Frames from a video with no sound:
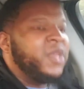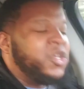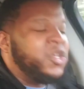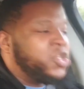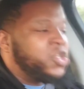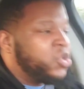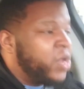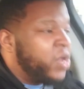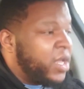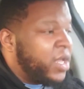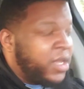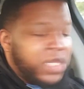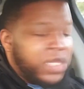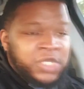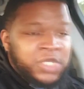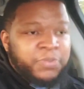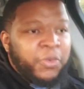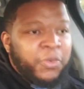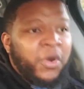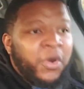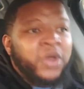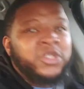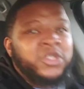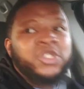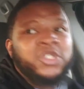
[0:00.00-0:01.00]
It's strictly
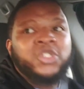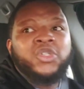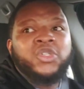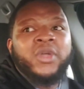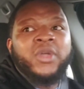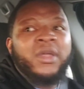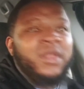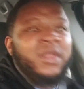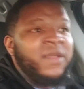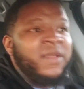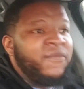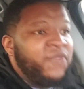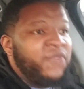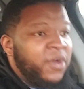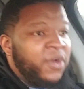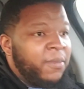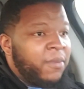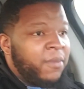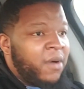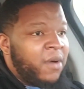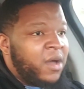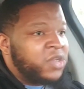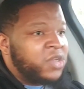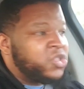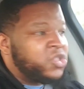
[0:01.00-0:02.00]
sports. It's strictly
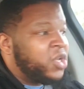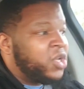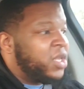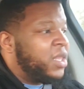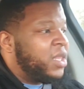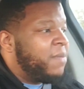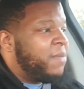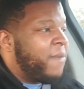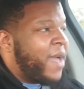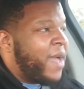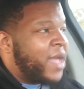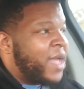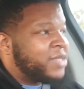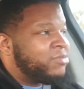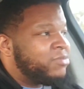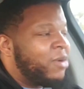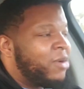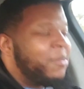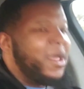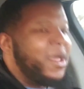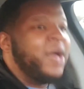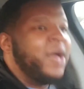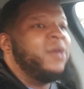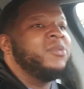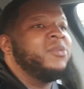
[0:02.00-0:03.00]
football, strictly
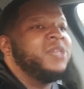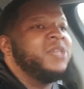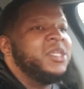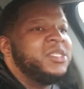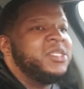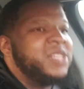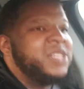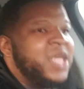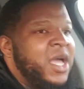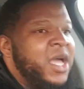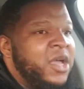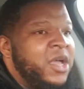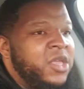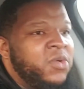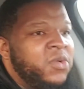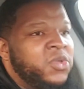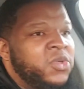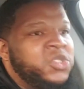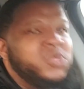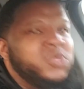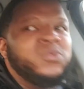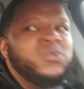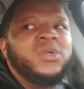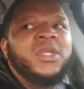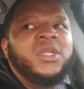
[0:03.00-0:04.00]
basketball. I'm not going to just tell you
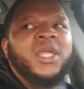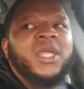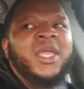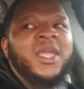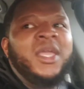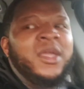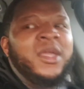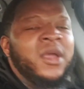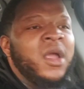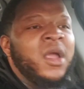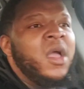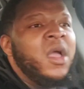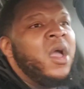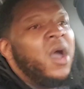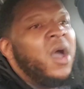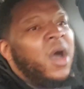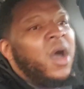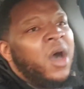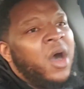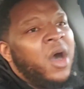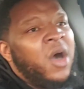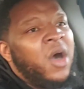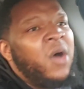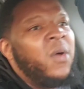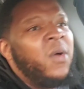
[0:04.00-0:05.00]
what you want to hear.
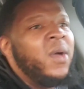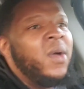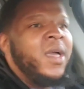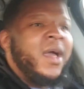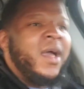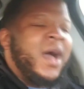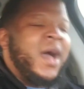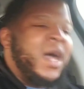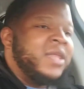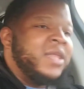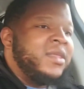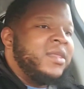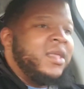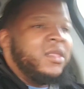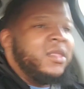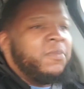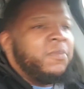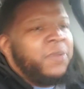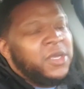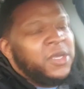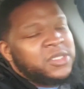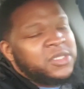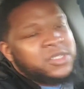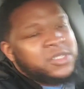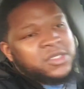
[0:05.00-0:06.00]
Oh, I think
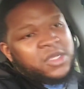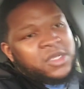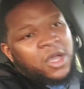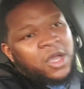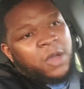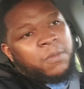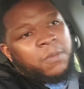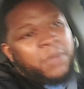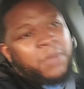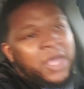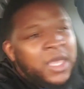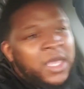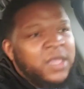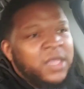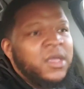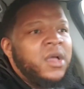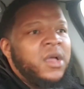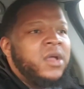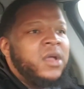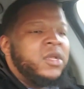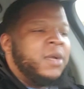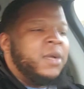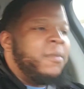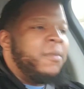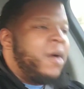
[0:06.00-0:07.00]
the Pistons going to beat
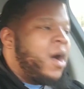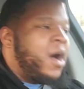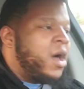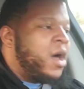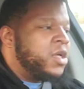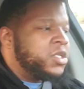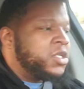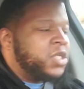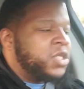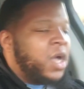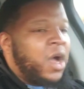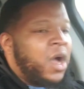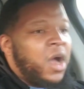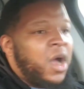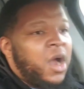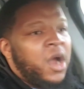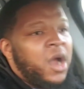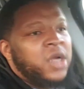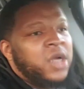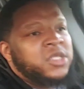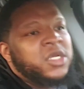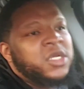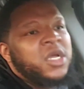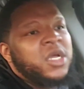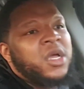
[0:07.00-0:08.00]
the
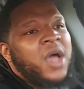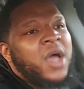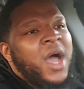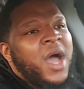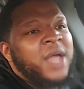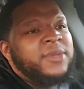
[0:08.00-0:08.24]
Monstars.